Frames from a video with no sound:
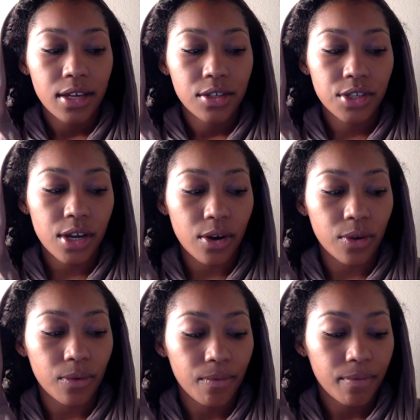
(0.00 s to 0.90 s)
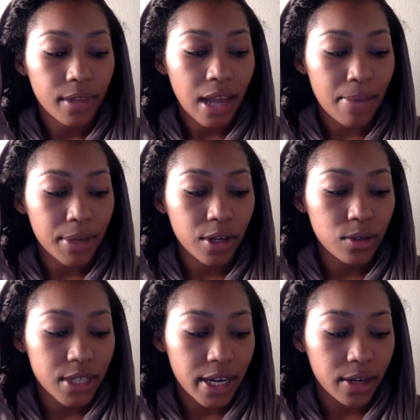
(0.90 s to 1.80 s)
So I'm going to go
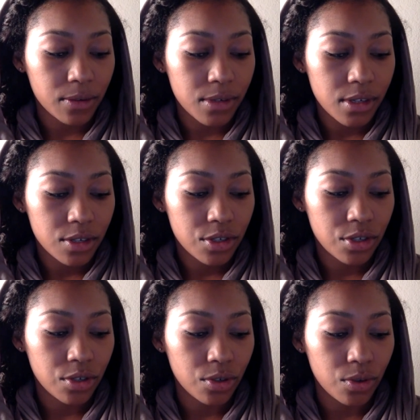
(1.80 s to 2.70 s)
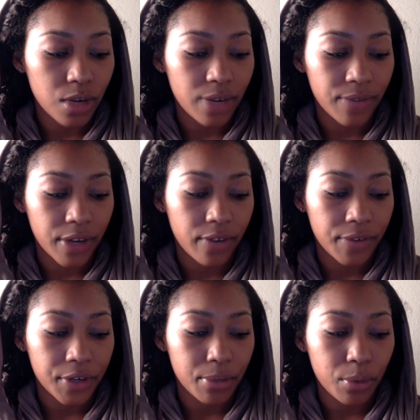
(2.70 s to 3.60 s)
down to a very,
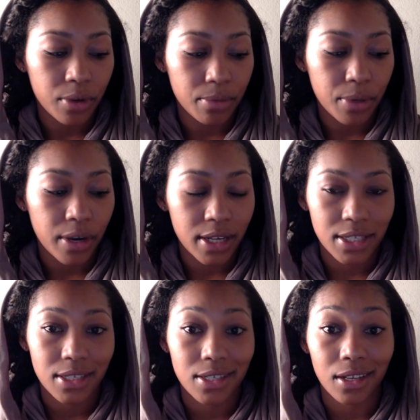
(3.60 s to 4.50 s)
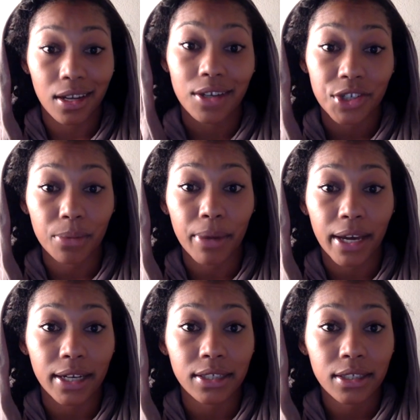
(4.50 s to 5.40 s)
very important part, because this is the launching
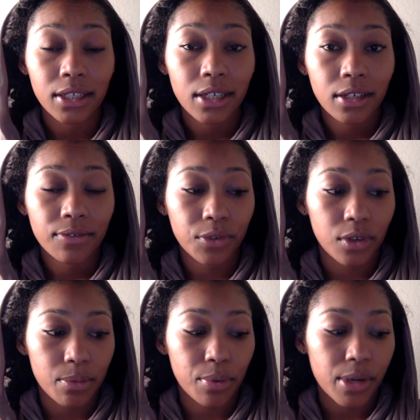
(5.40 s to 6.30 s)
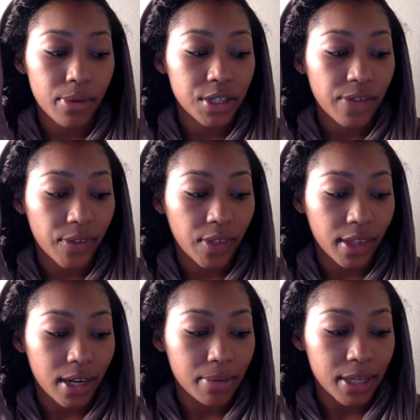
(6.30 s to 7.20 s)
pad for pretty much everything
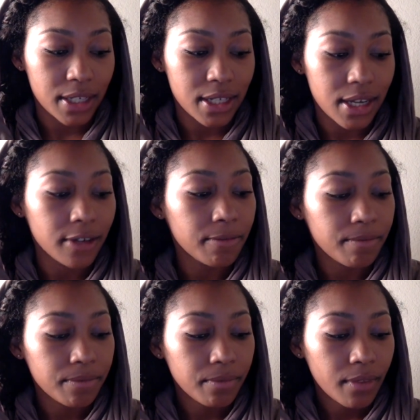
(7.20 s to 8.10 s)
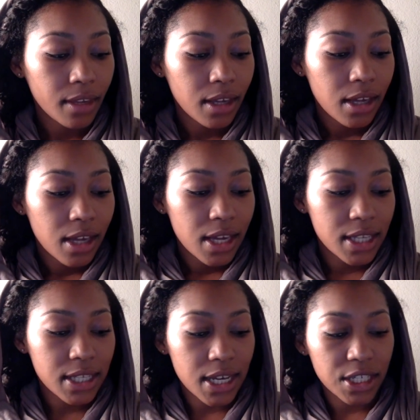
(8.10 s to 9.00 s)
that I'm going to say. It
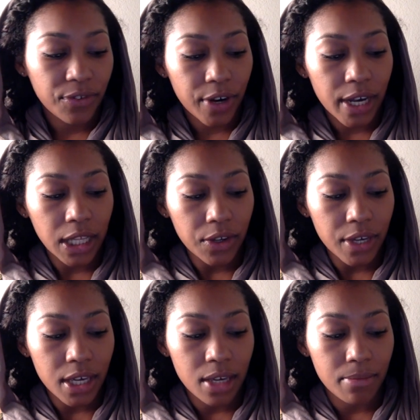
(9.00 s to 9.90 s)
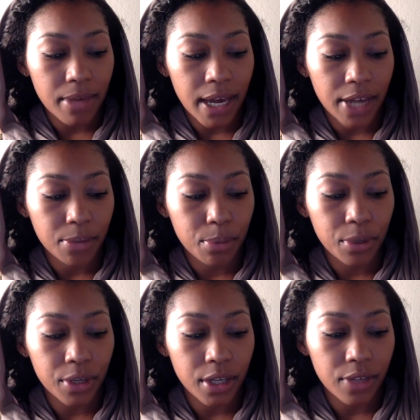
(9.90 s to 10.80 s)
says, for Elohim hath
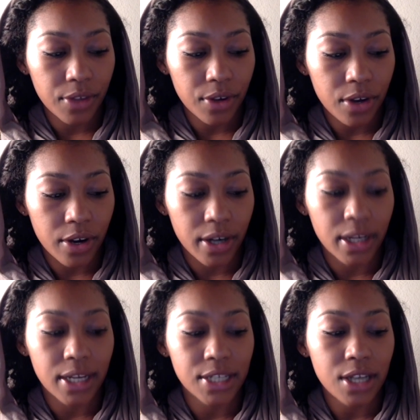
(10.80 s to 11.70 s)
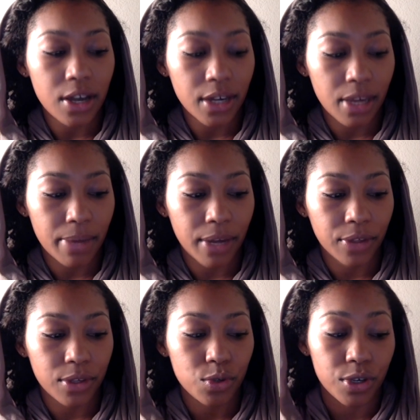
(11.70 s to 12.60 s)
put in their heart, and he's talking about
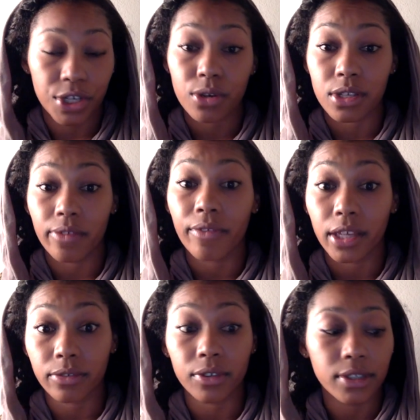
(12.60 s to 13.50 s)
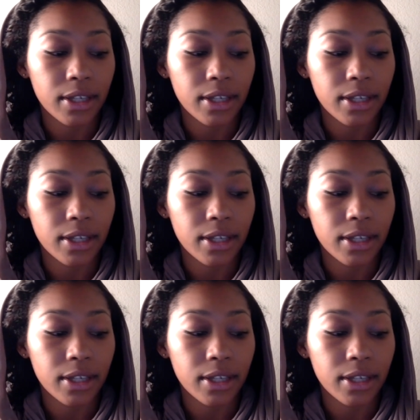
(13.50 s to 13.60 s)
those who are chosen and faithful,